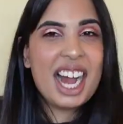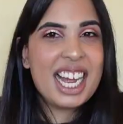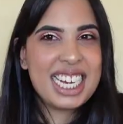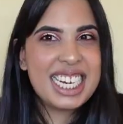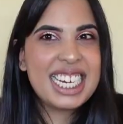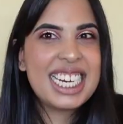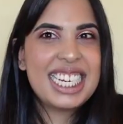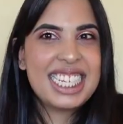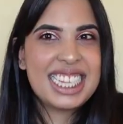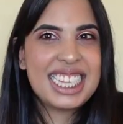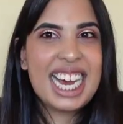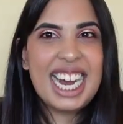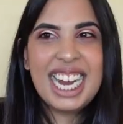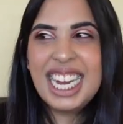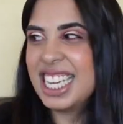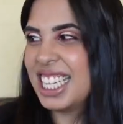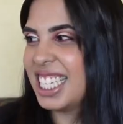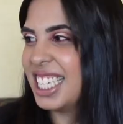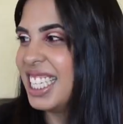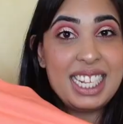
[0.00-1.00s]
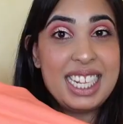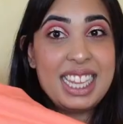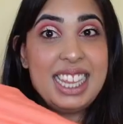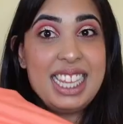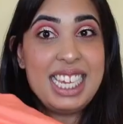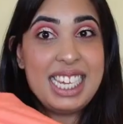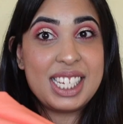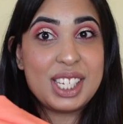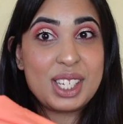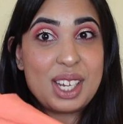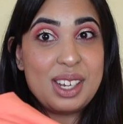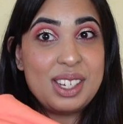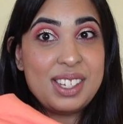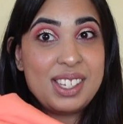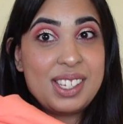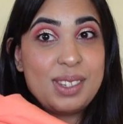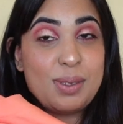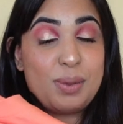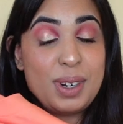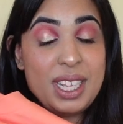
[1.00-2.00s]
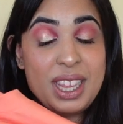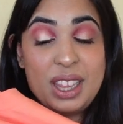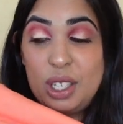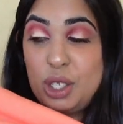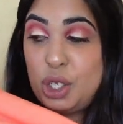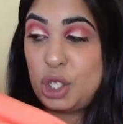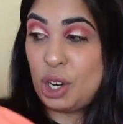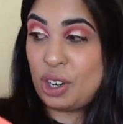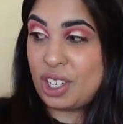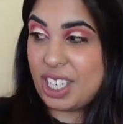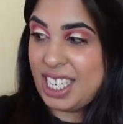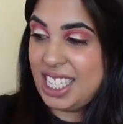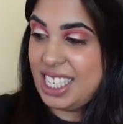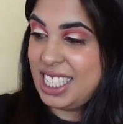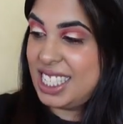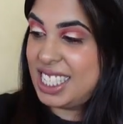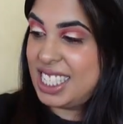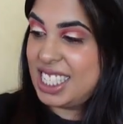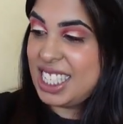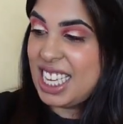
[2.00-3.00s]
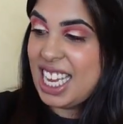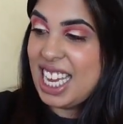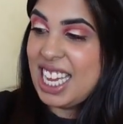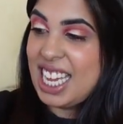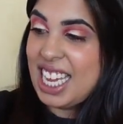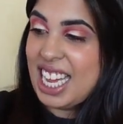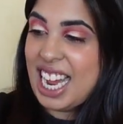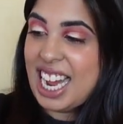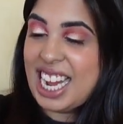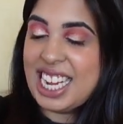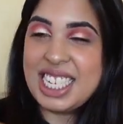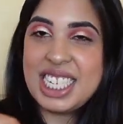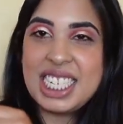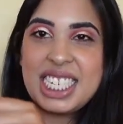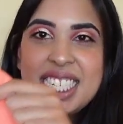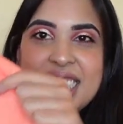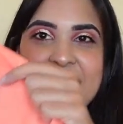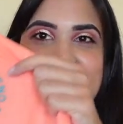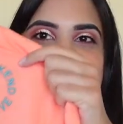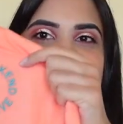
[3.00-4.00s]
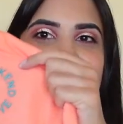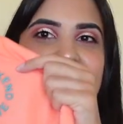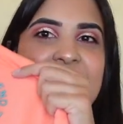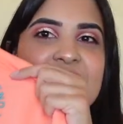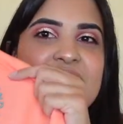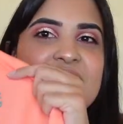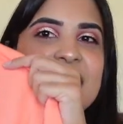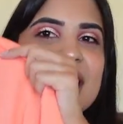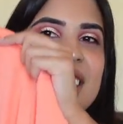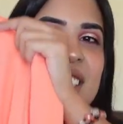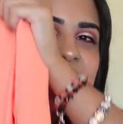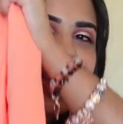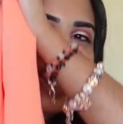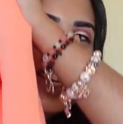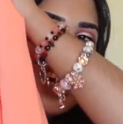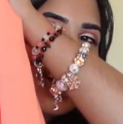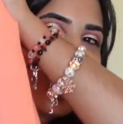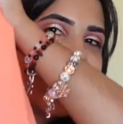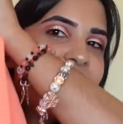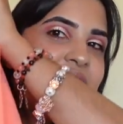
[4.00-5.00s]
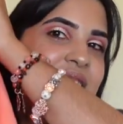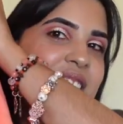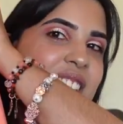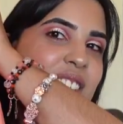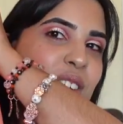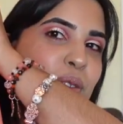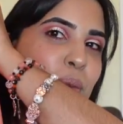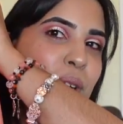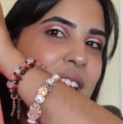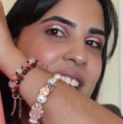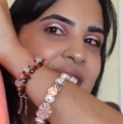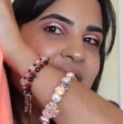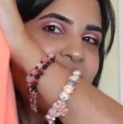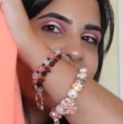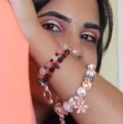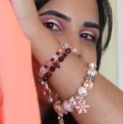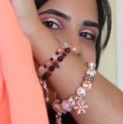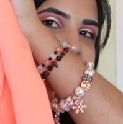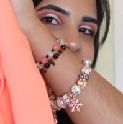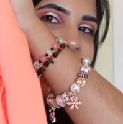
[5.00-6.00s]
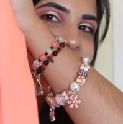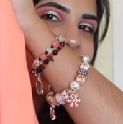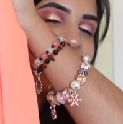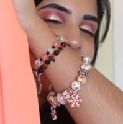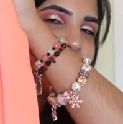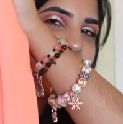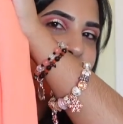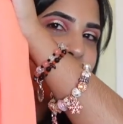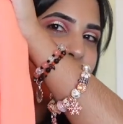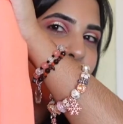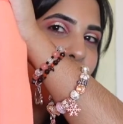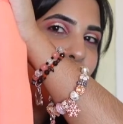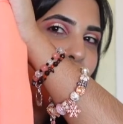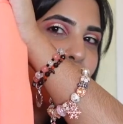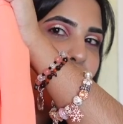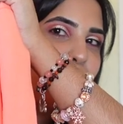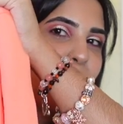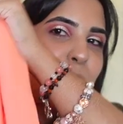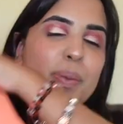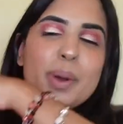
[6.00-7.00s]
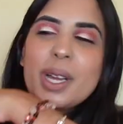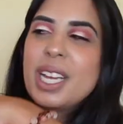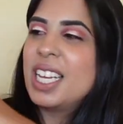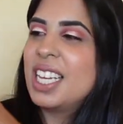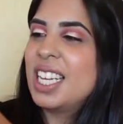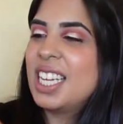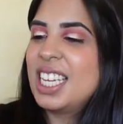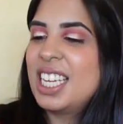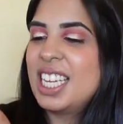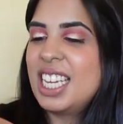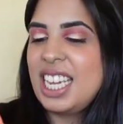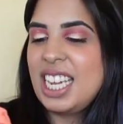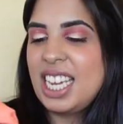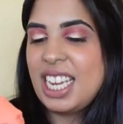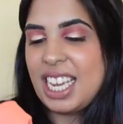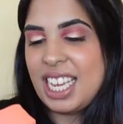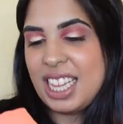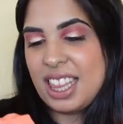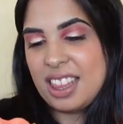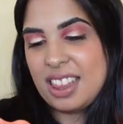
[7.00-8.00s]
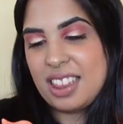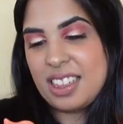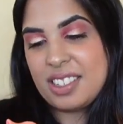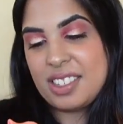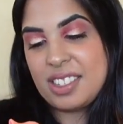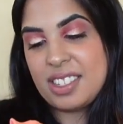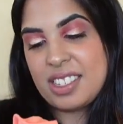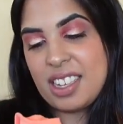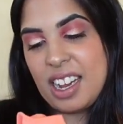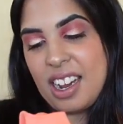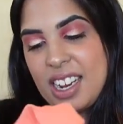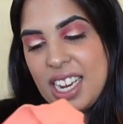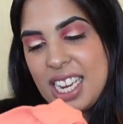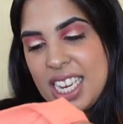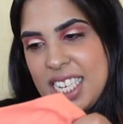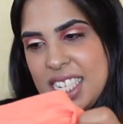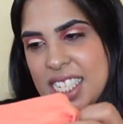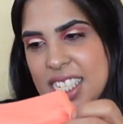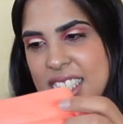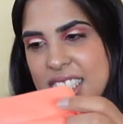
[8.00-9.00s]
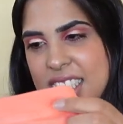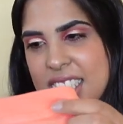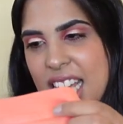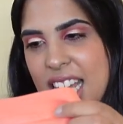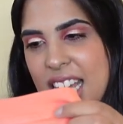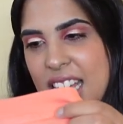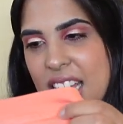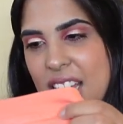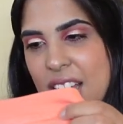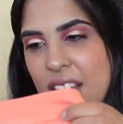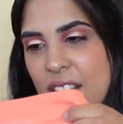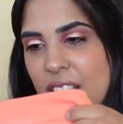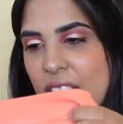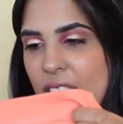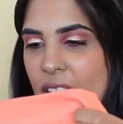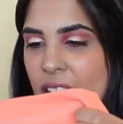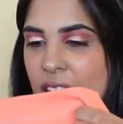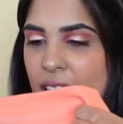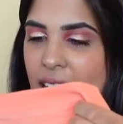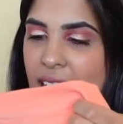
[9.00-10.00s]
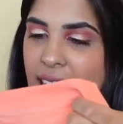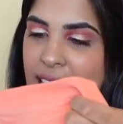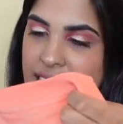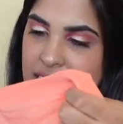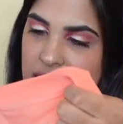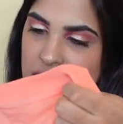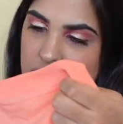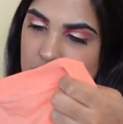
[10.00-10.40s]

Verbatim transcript: I need that. This goes with the joggers and it's an it's a weekend collection top in size 8